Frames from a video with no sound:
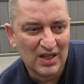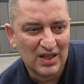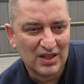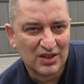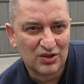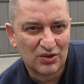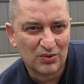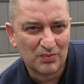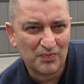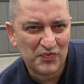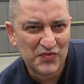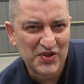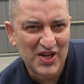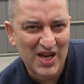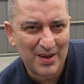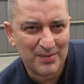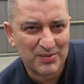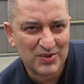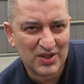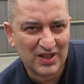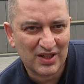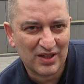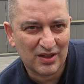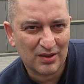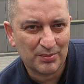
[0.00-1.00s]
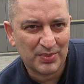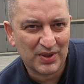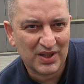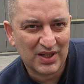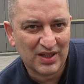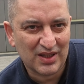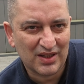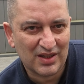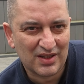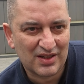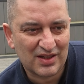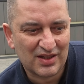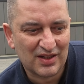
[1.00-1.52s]
sometimes a little
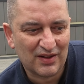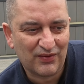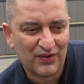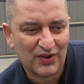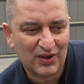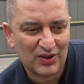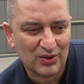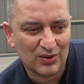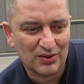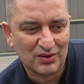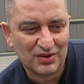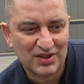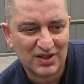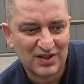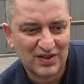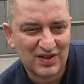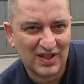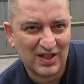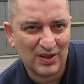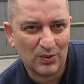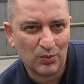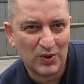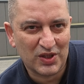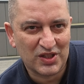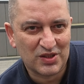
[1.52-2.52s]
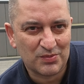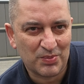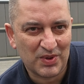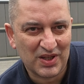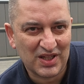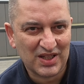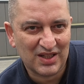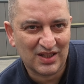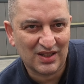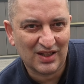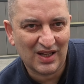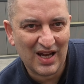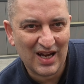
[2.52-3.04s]
bit difficult to see which
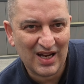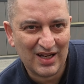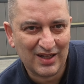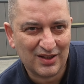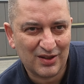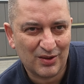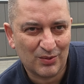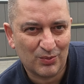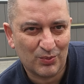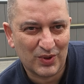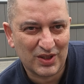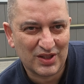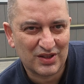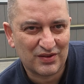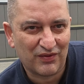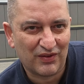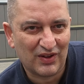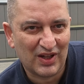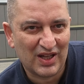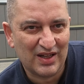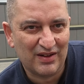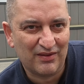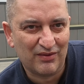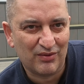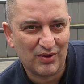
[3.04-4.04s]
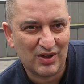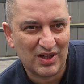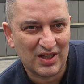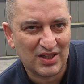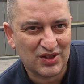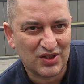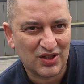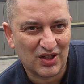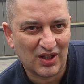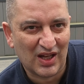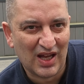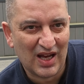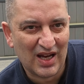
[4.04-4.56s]
bit you like and which flavour it
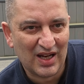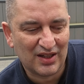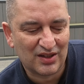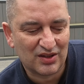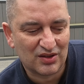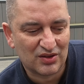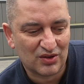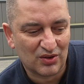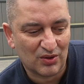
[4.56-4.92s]
is you like.